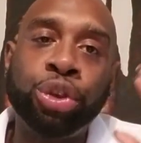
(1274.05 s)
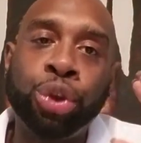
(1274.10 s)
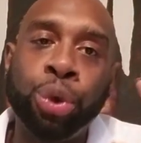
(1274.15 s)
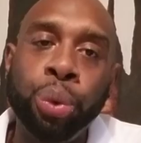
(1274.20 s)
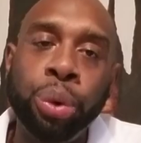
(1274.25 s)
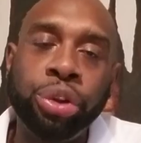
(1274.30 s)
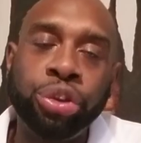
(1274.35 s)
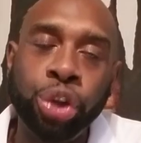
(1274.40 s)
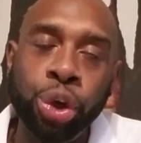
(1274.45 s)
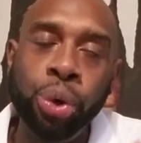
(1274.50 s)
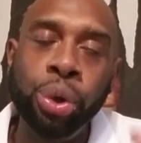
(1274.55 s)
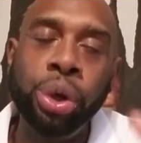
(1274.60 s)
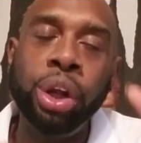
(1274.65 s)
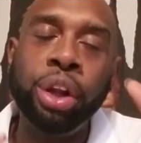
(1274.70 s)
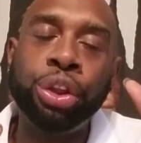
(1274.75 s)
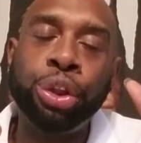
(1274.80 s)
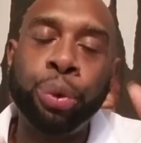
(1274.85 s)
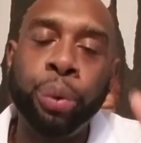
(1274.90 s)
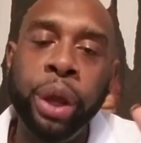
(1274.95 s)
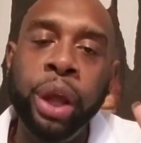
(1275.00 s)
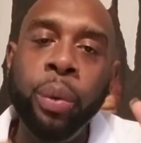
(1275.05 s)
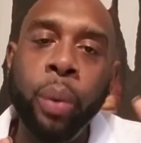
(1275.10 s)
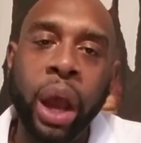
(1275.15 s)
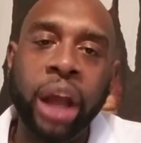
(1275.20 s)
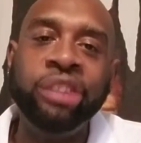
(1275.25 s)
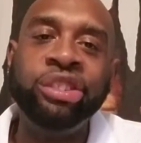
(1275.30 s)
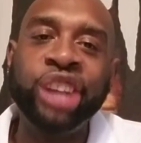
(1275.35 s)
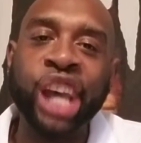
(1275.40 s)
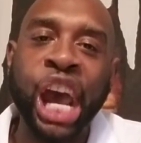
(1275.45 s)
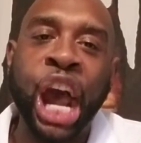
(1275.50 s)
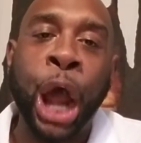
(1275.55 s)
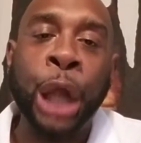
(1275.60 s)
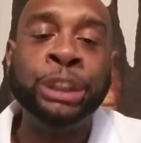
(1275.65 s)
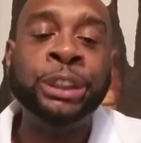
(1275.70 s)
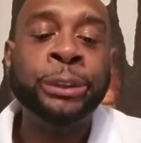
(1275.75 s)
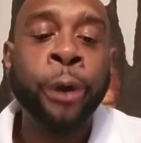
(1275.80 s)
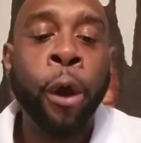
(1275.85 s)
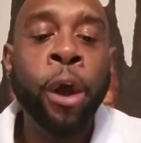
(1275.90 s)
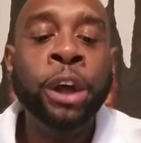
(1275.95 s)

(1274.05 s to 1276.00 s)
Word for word: th Tuna three-way challenge.